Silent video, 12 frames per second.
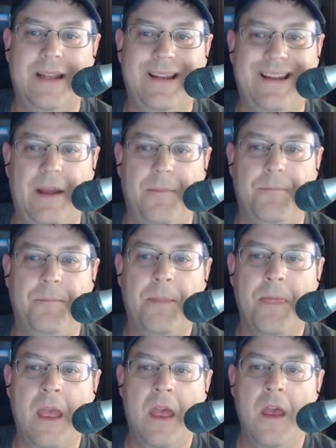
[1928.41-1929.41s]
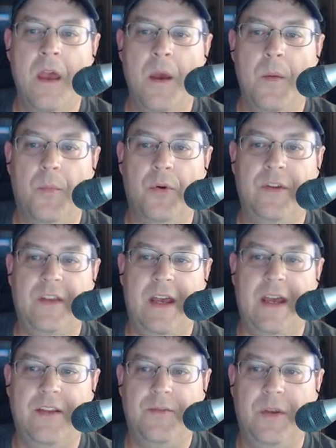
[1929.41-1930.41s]
in a game. Parise
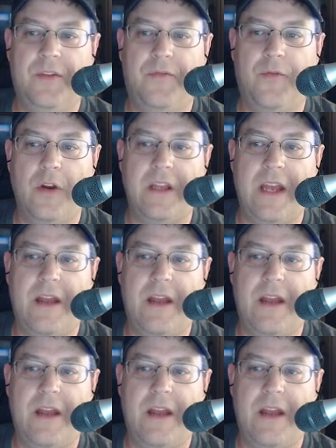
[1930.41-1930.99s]
has missed 48